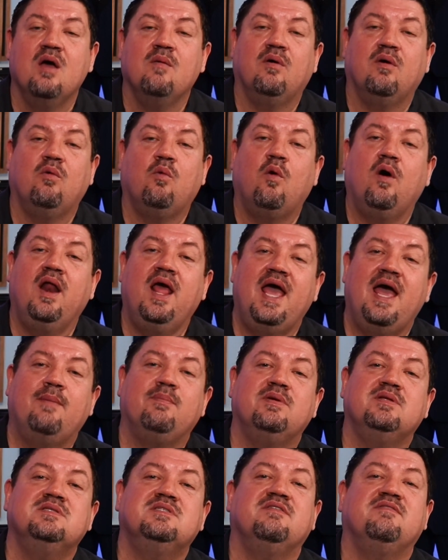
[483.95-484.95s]
But what
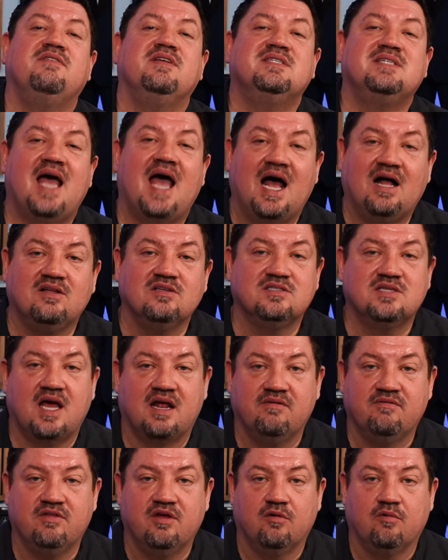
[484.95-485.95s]
happens if it's
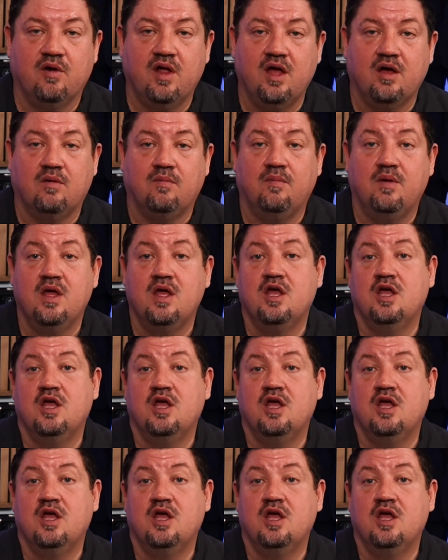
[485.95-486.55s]
outside of their realm?